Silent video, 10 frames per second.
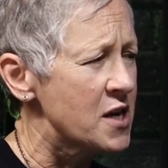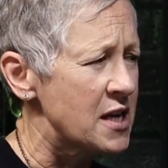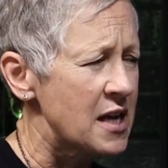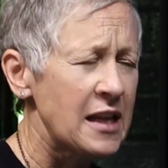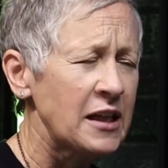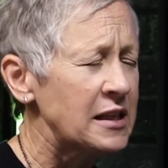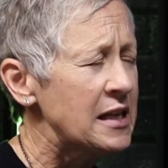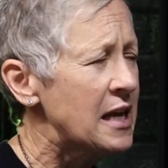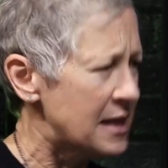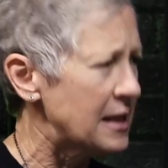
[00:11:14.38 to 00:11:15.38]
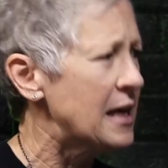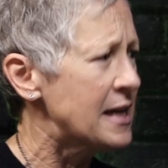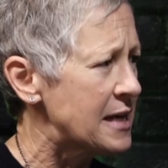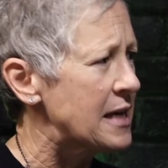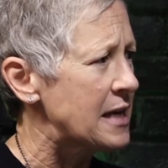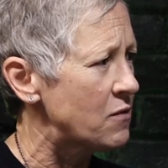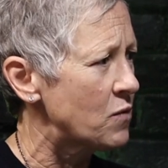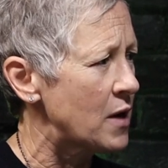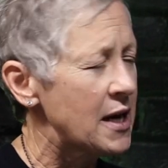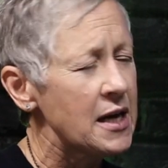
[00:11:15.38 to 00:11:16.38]
It looks nothing like it,
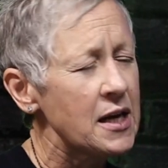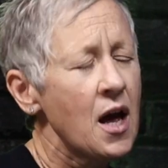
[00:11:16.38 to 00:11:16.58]
right?